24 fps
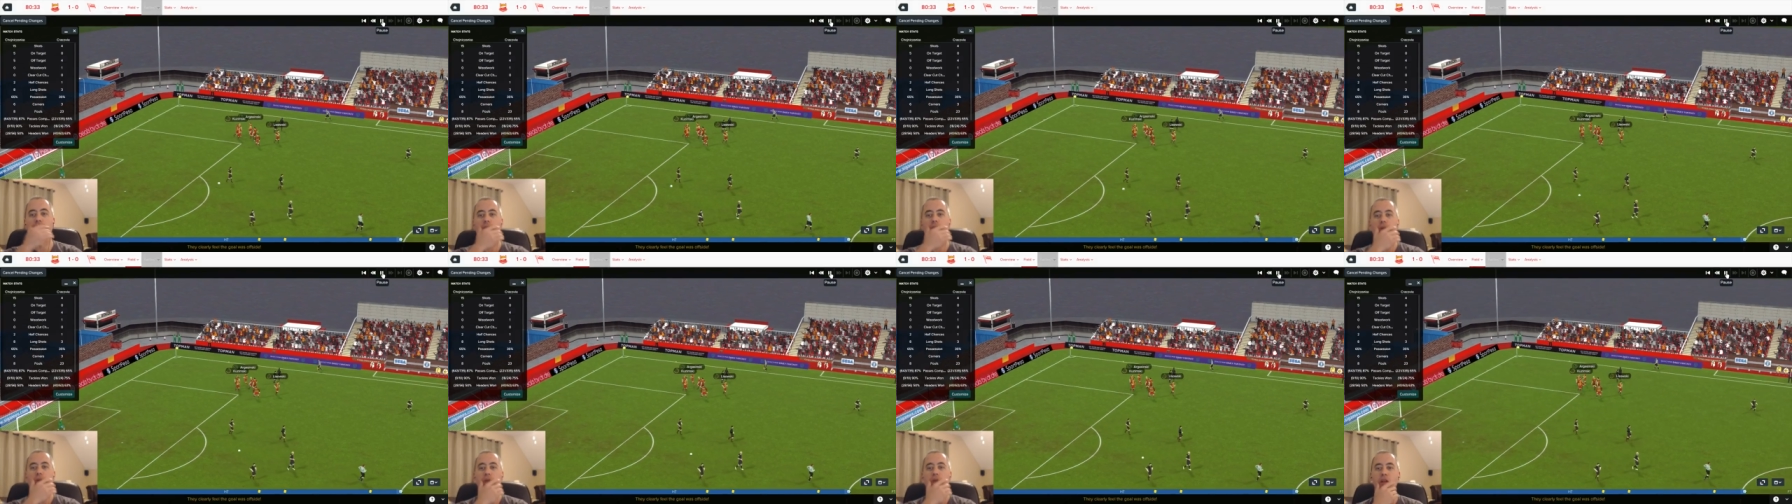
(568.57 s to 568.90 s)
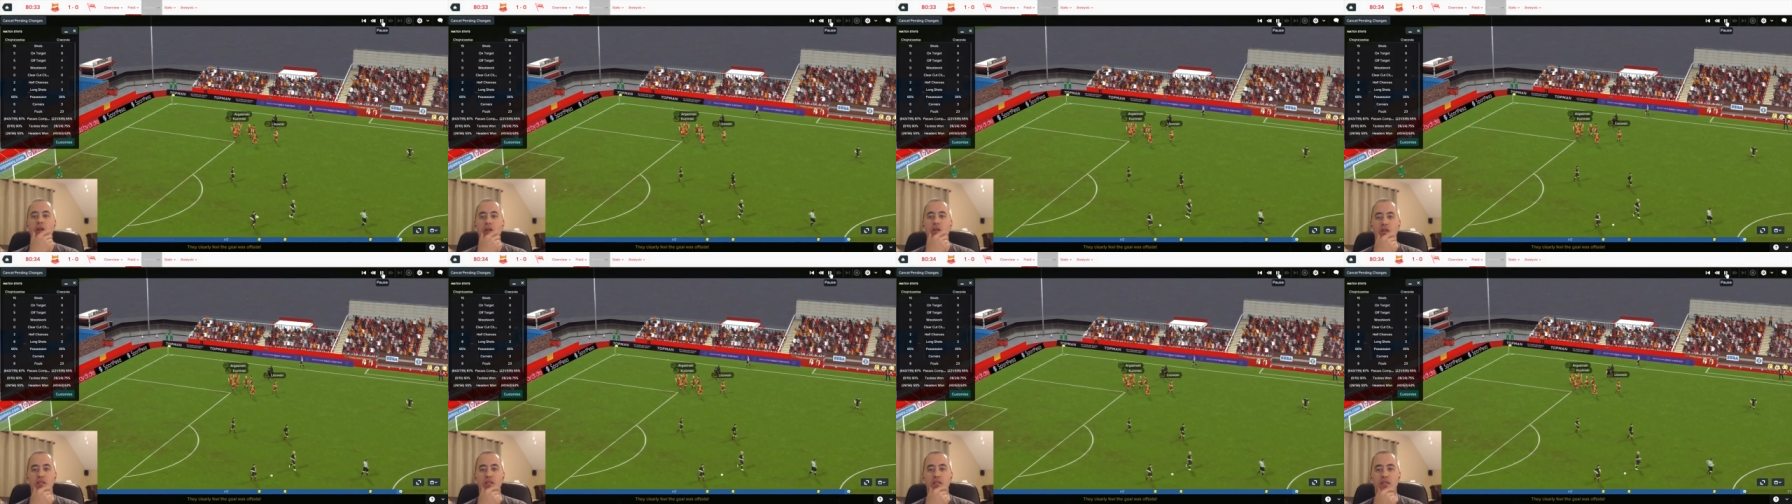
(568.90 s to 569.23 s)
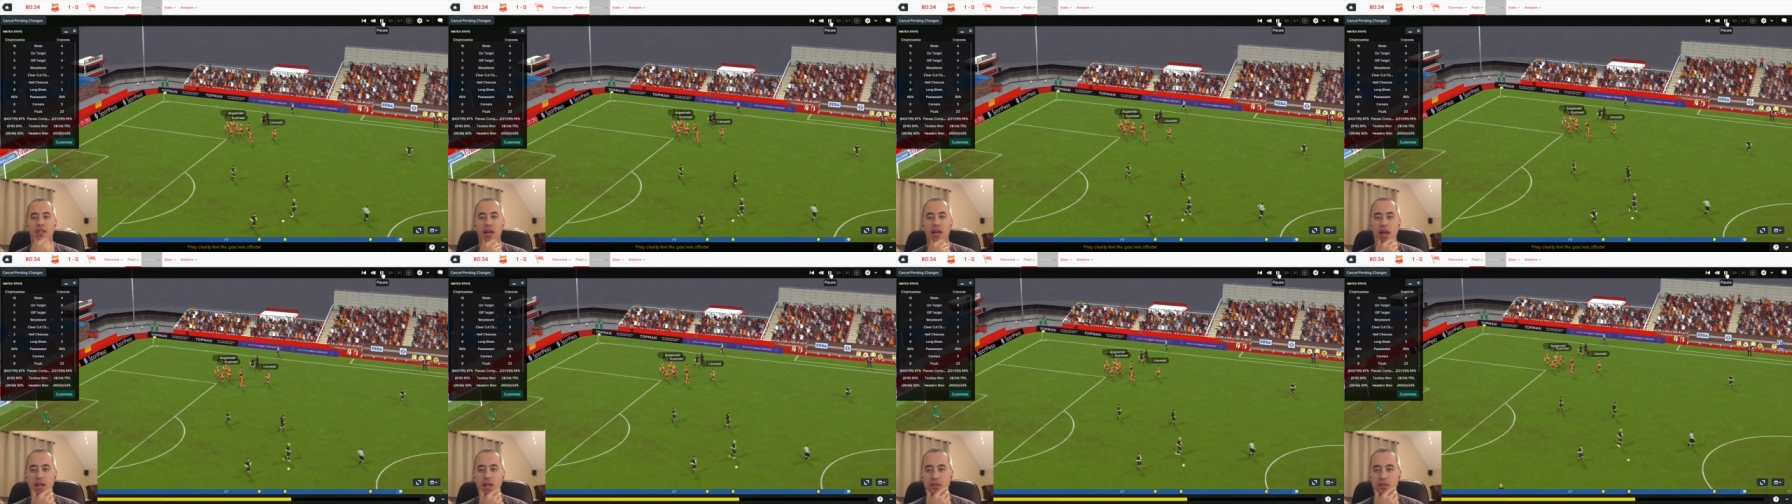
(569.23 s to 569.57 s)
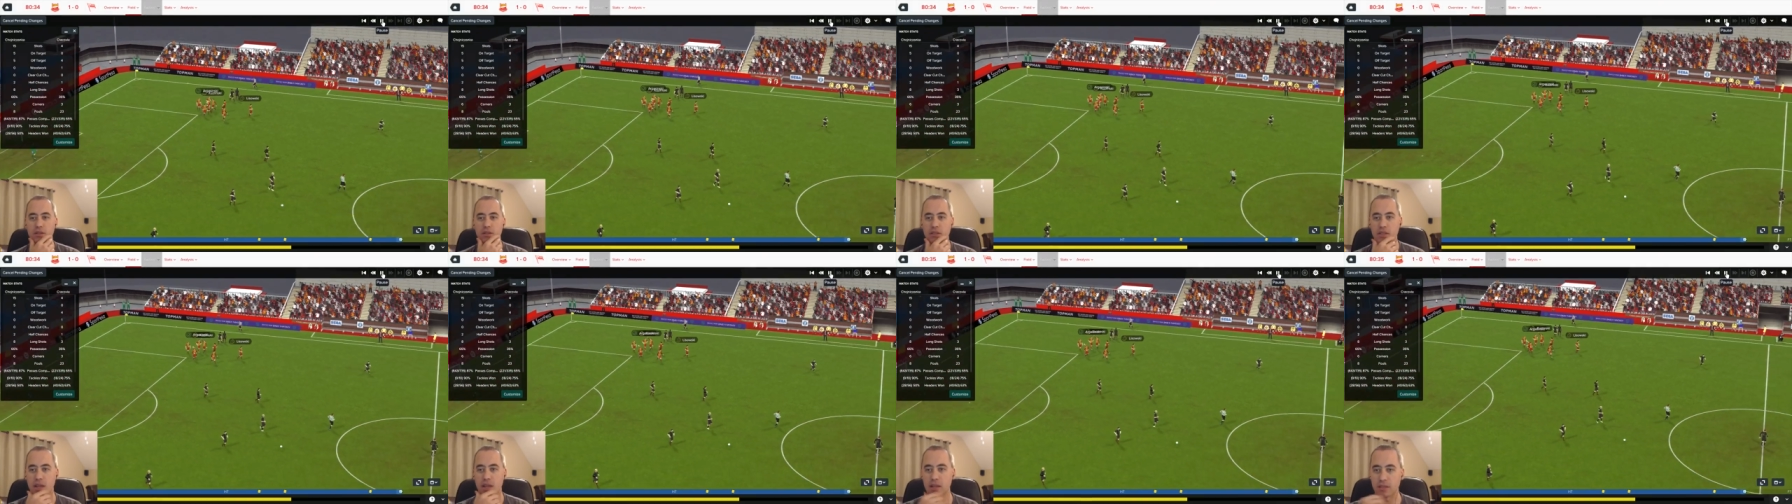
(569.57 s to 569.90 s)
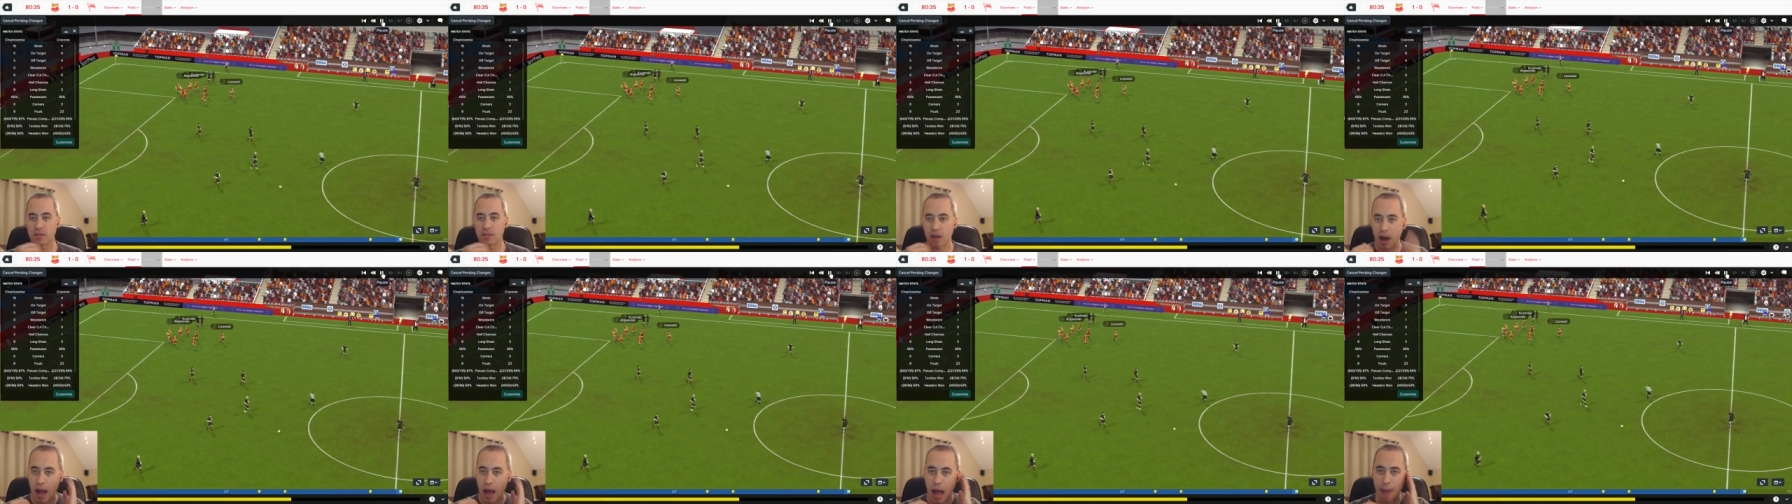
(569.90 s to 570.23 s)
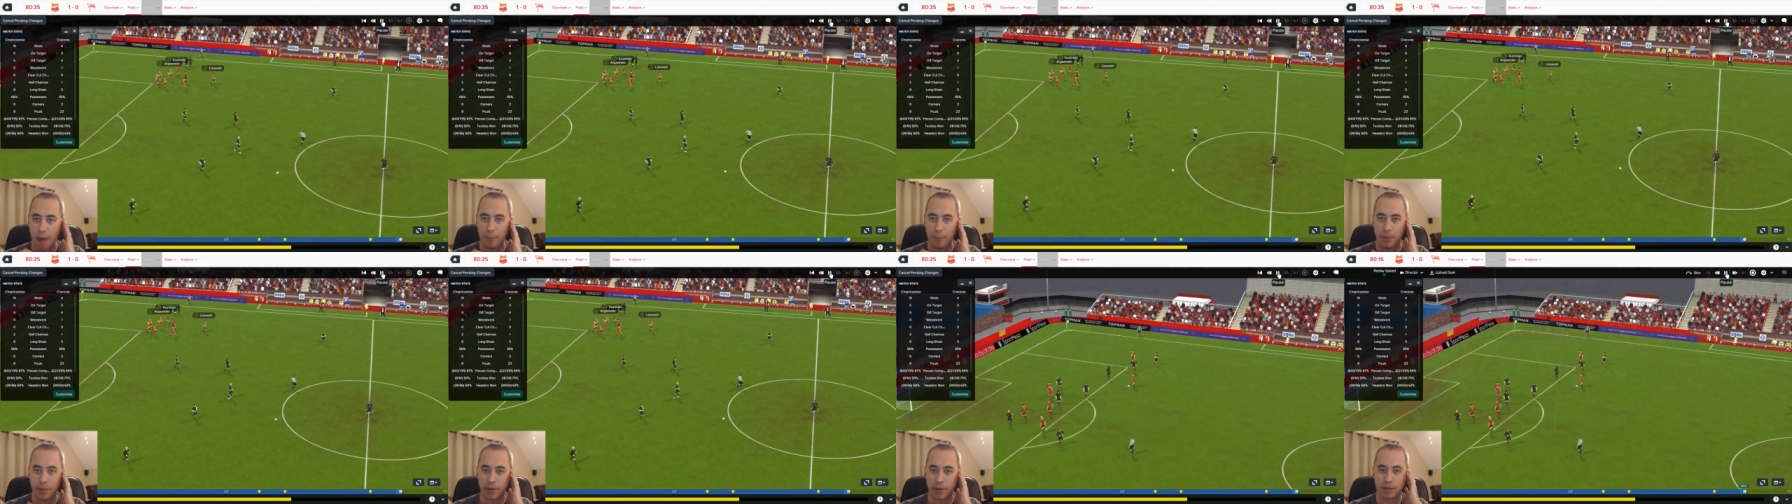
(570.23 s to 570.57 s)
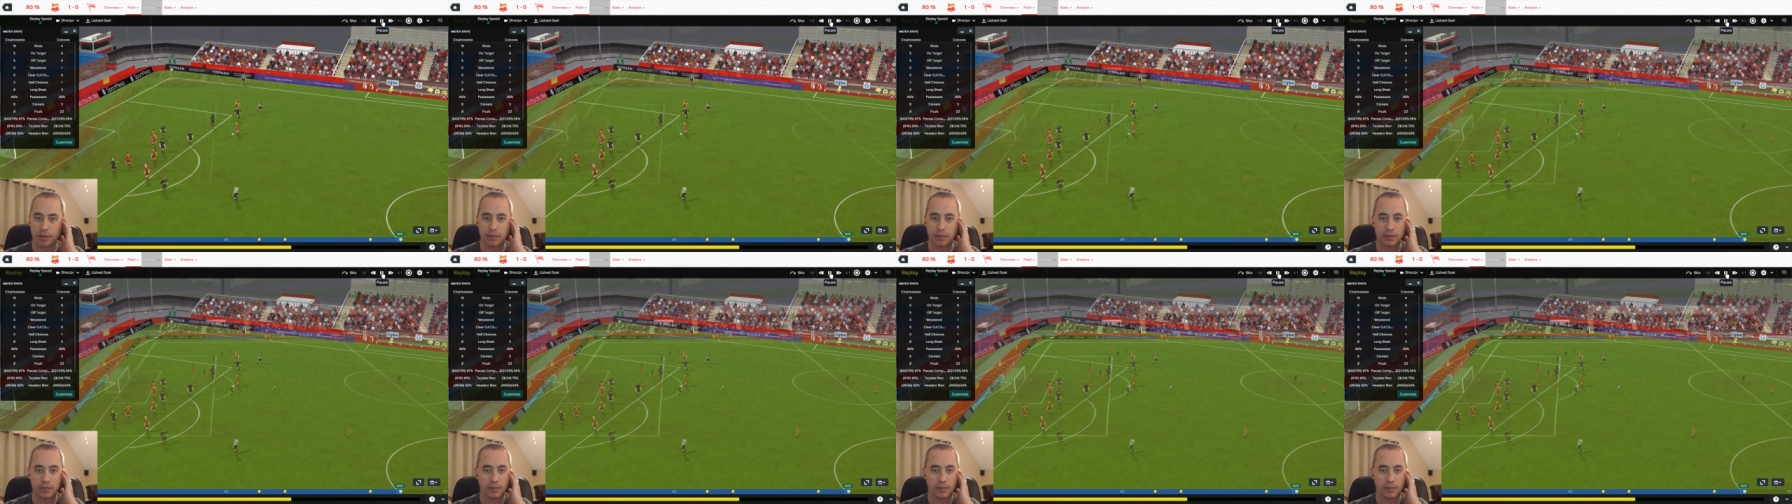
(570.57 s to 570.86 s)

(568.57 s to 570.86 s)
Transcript: Look at those stands. Those stands are hopping.